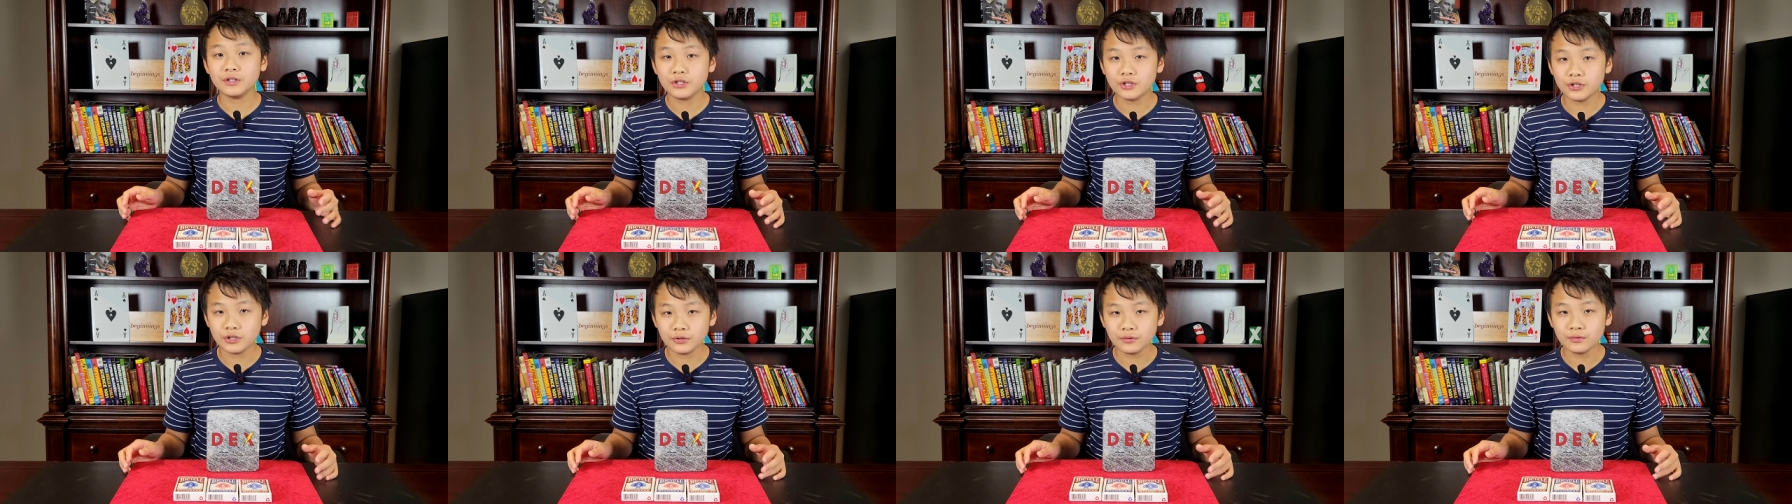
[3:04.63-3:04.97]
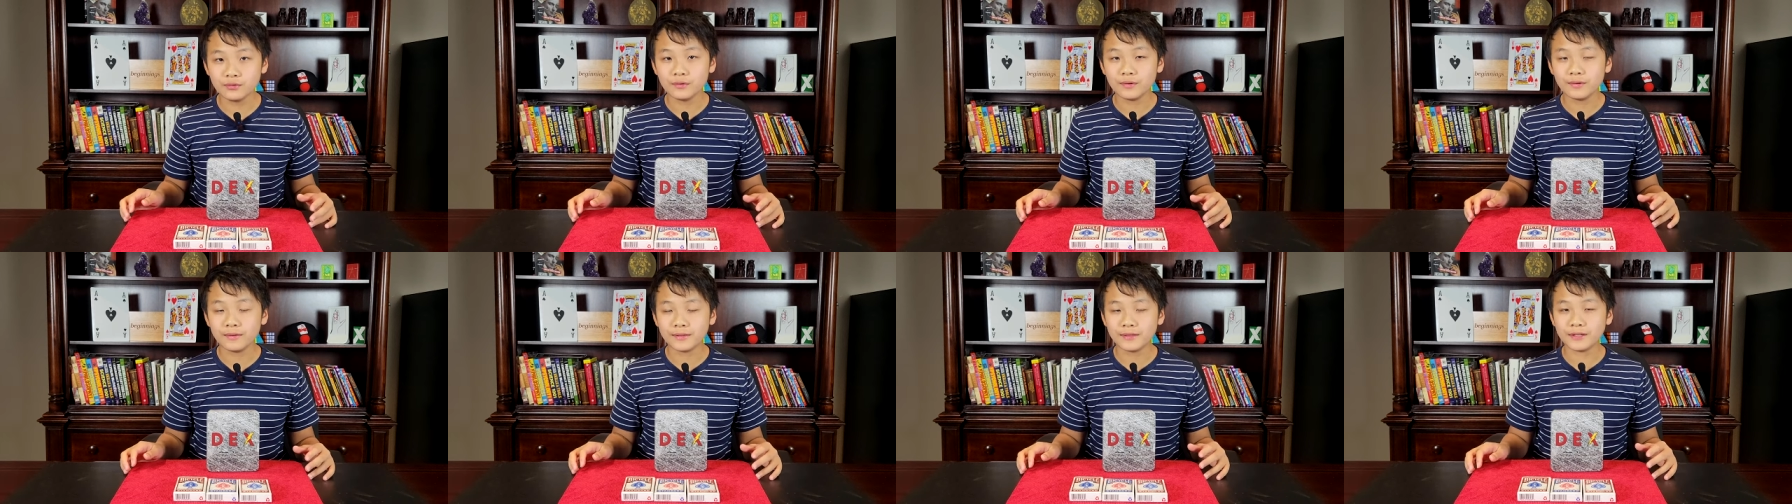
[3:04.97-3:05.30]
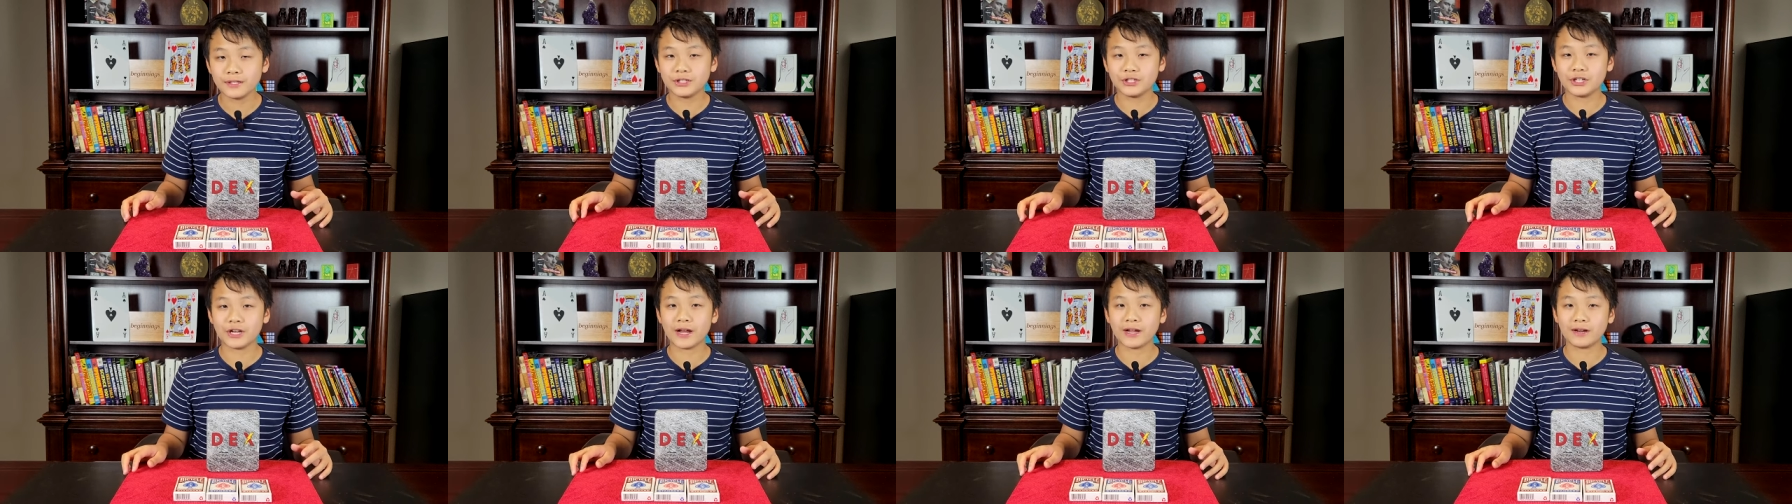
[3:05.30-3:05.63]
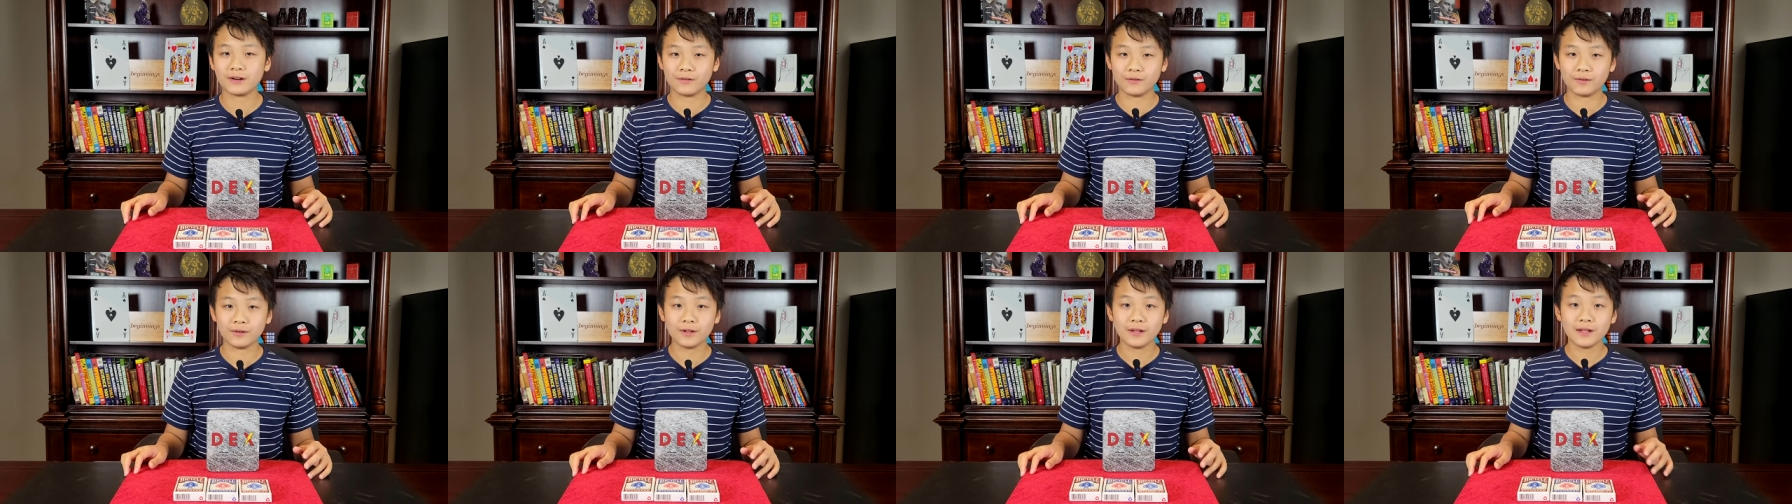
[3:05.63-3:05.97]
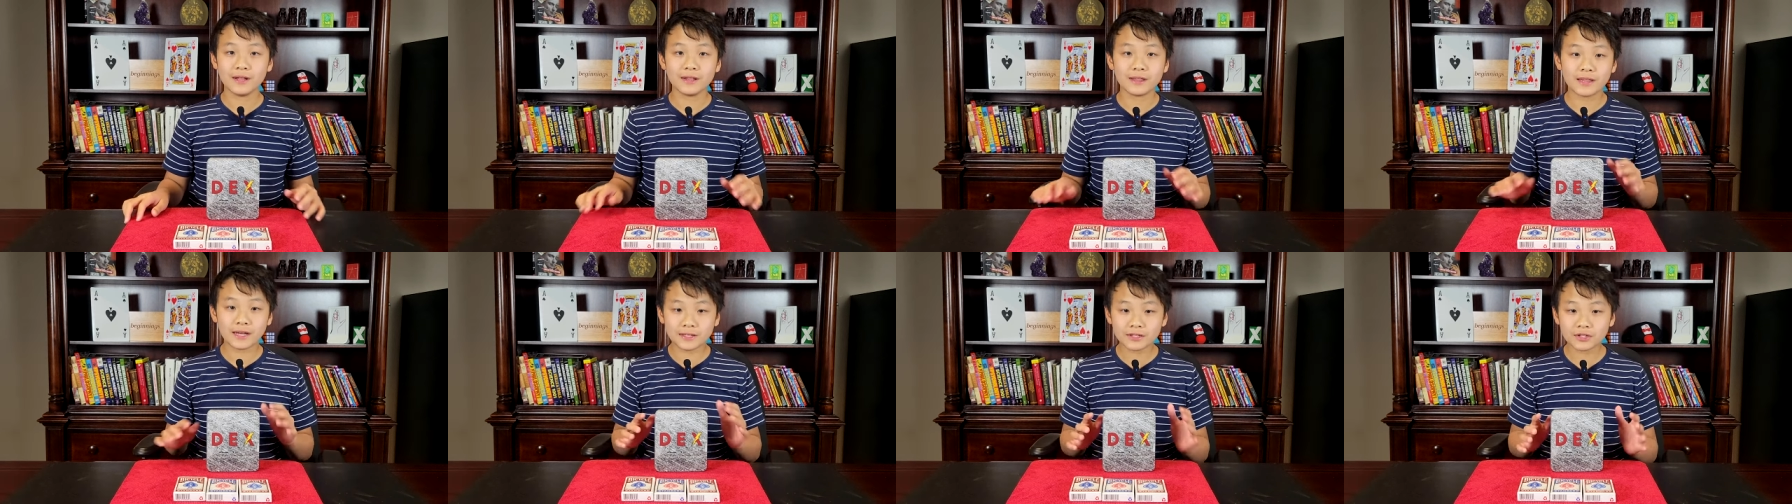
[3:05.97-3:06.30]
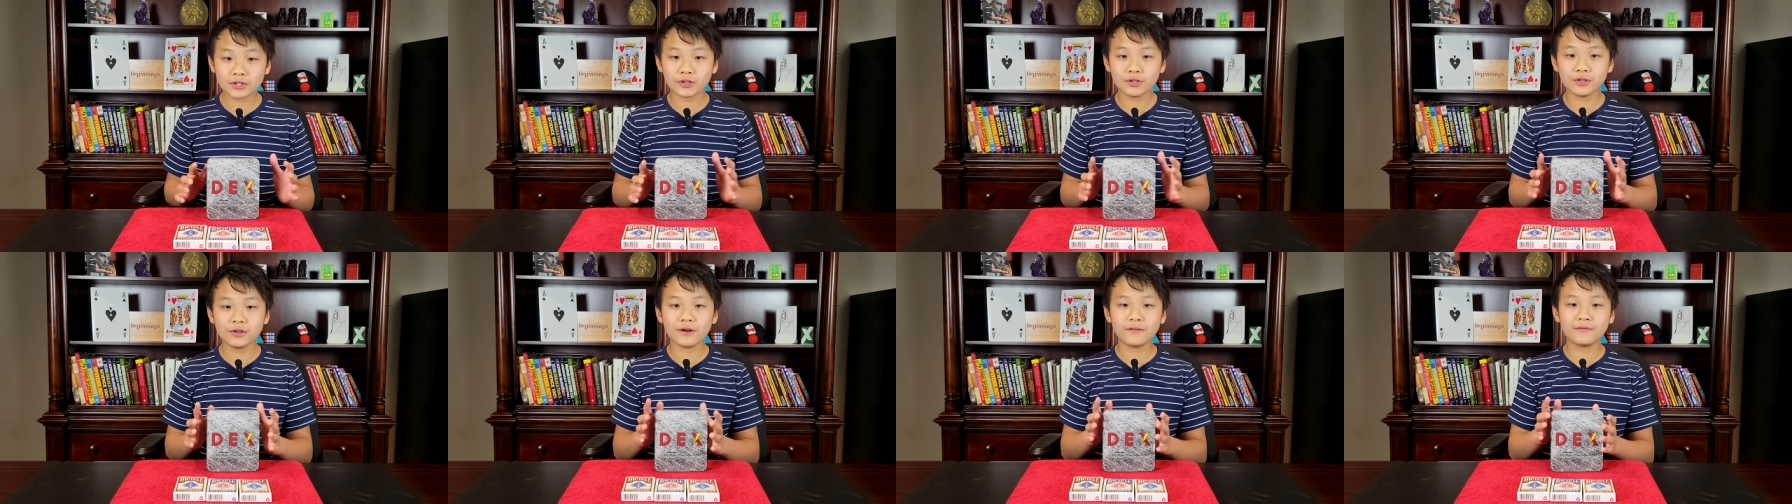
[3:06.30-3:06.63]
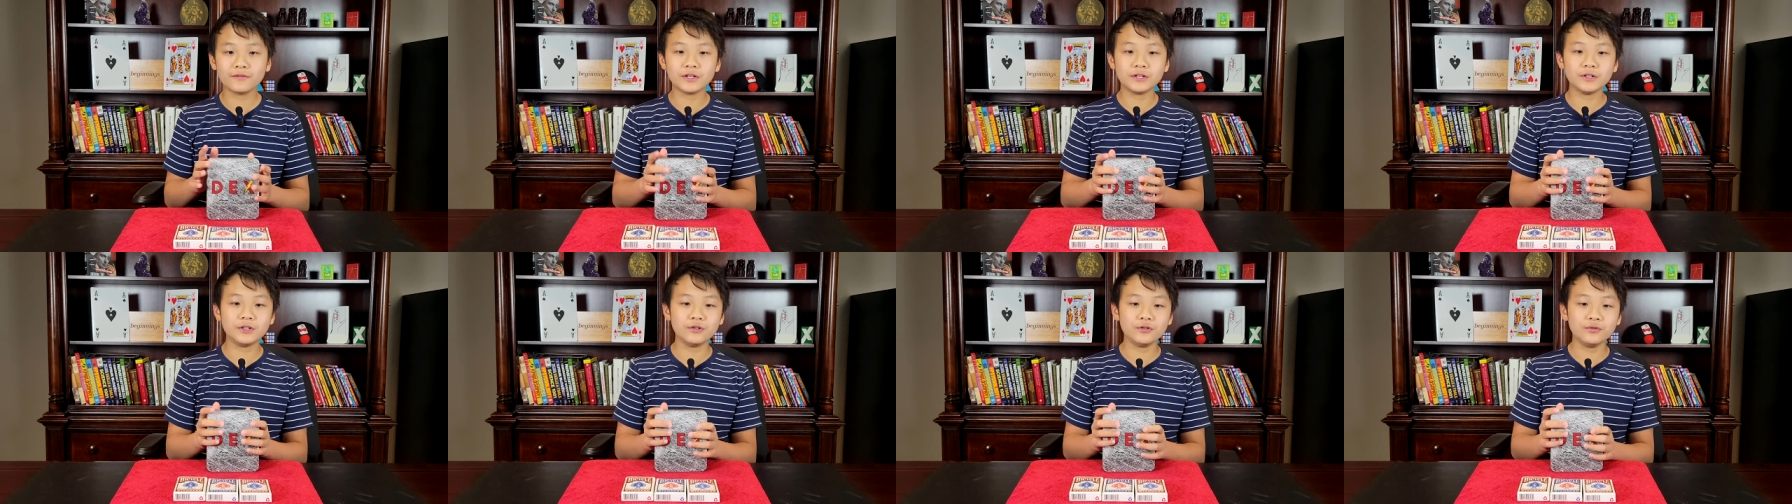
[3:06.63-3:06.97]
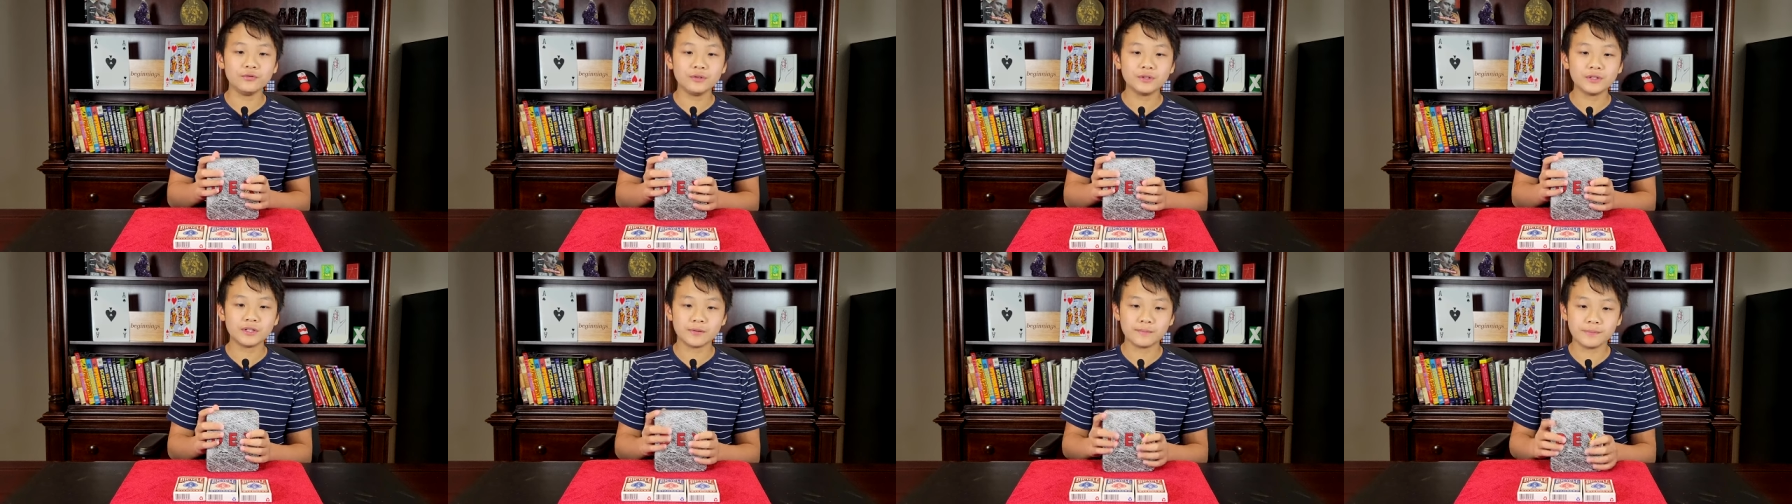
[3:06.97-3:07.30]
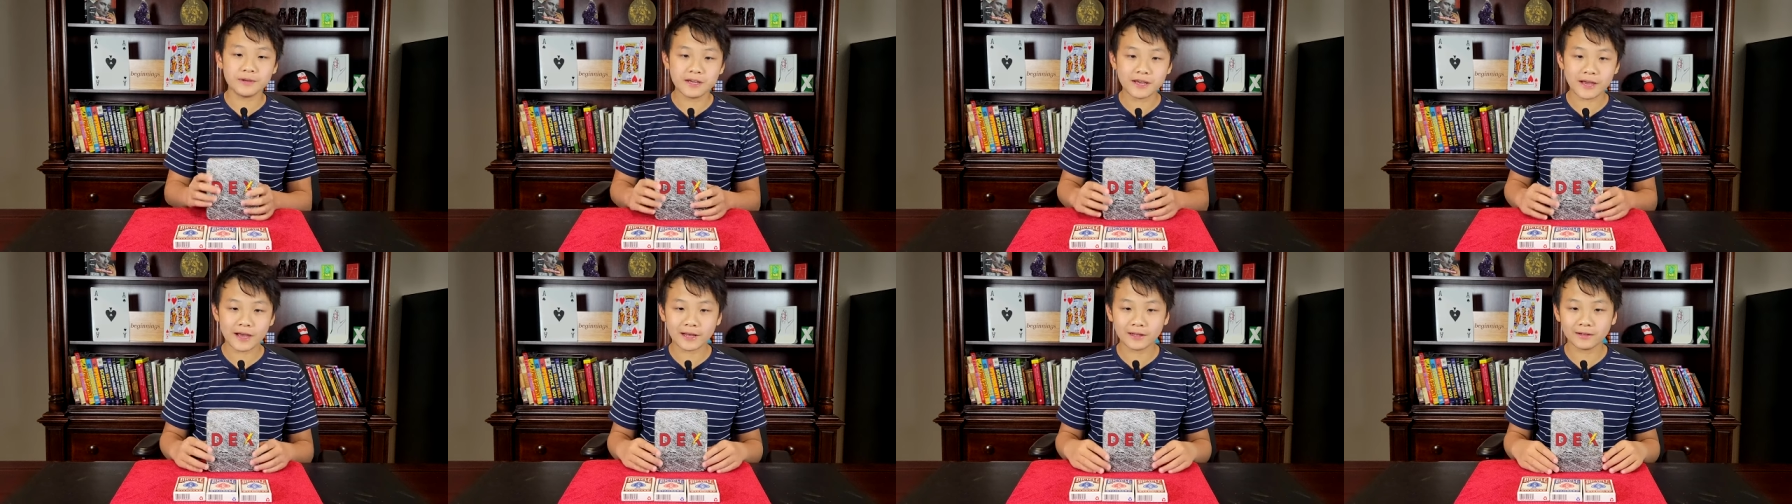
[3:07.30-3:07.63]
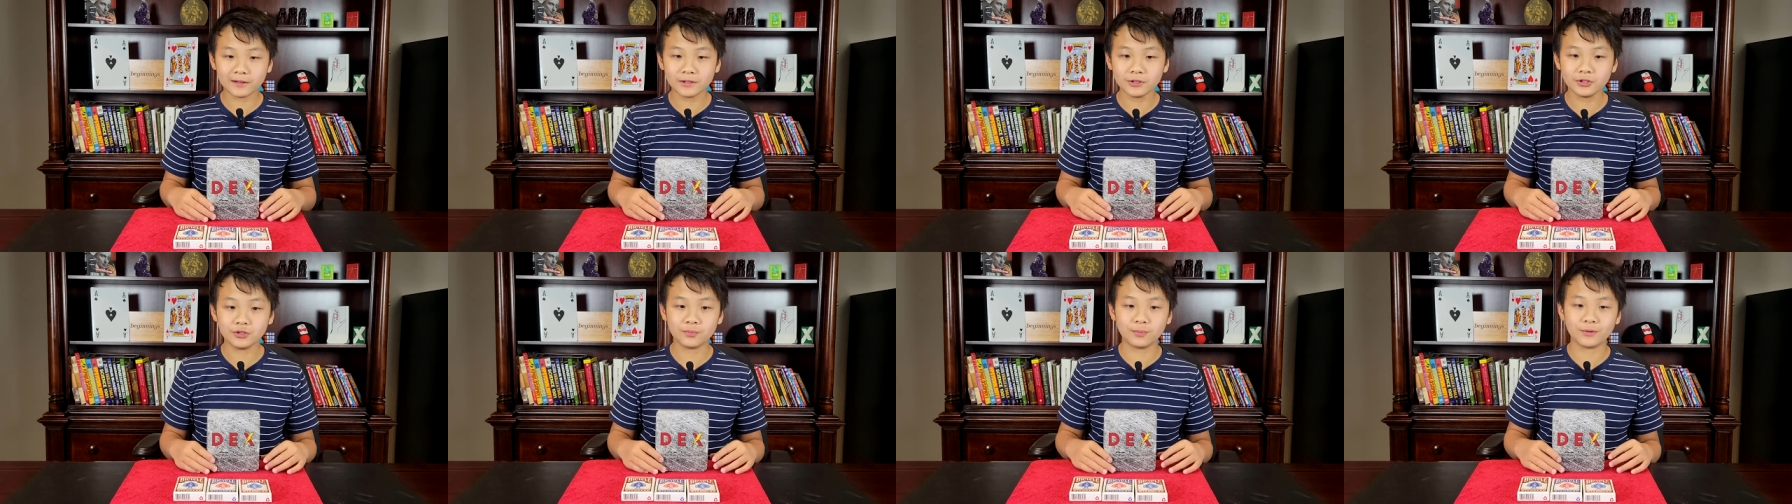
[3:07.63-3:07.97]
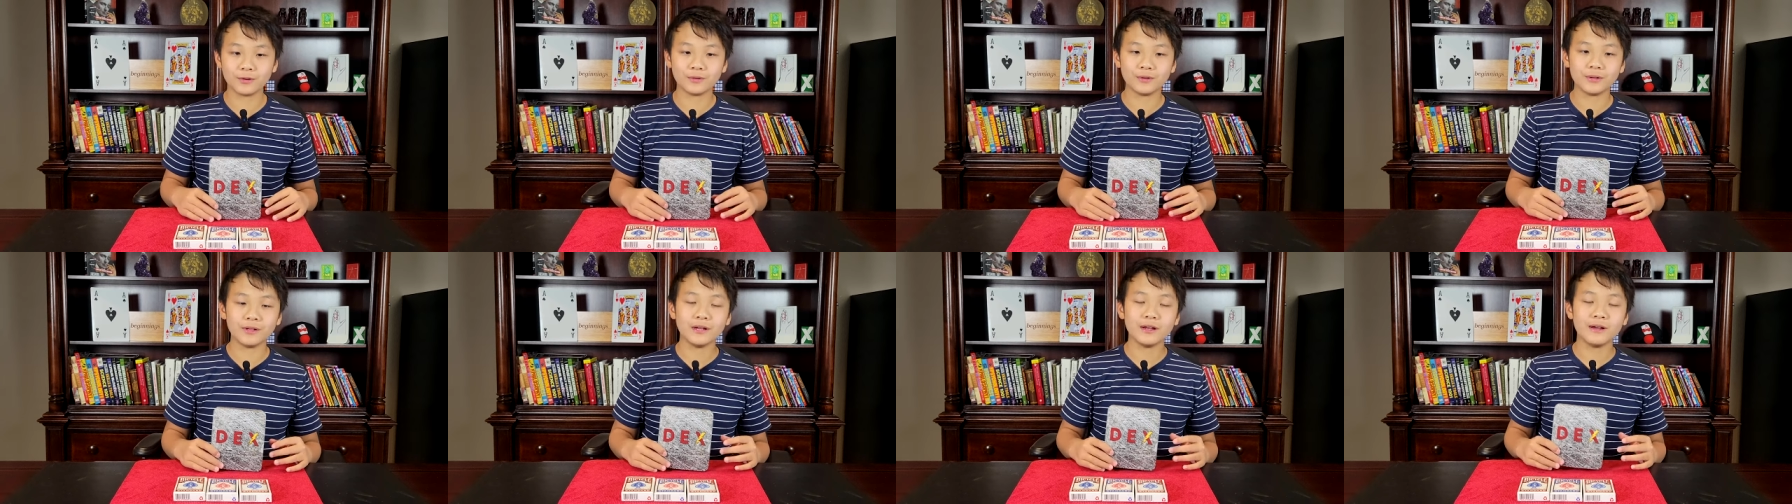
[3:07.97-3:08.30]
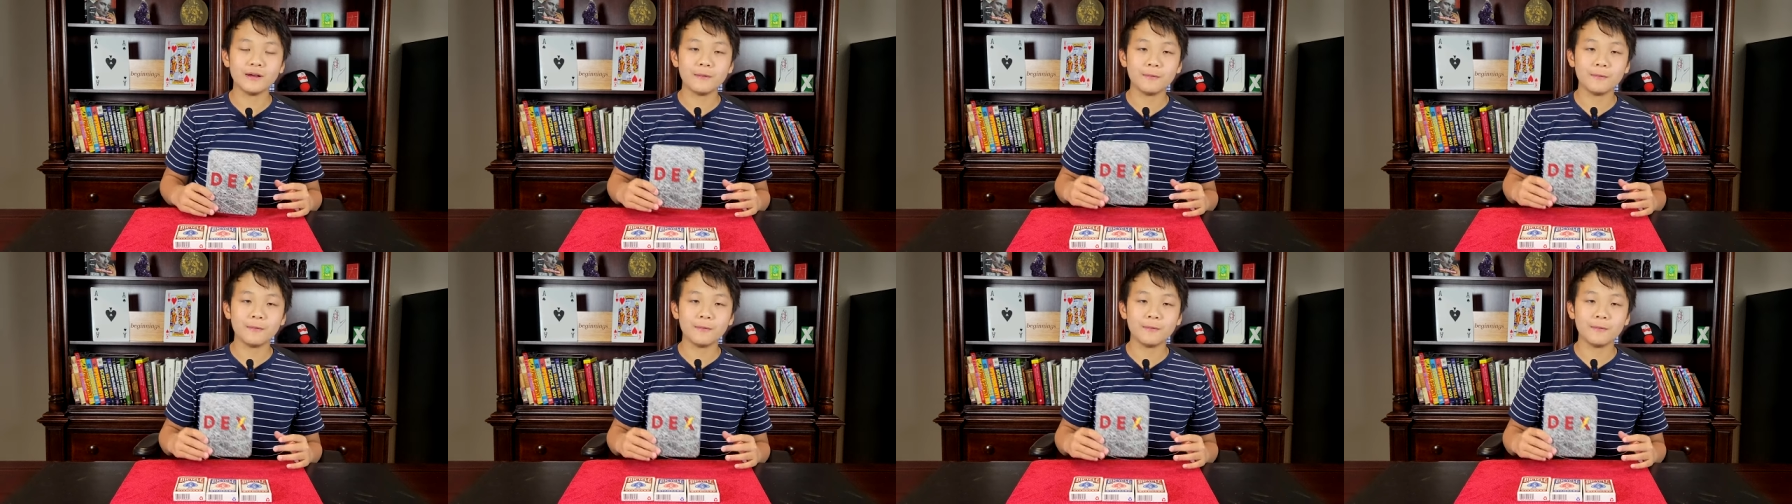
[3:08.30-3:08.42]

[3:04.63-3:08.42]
to the channel. That's all you have to do to be eligible.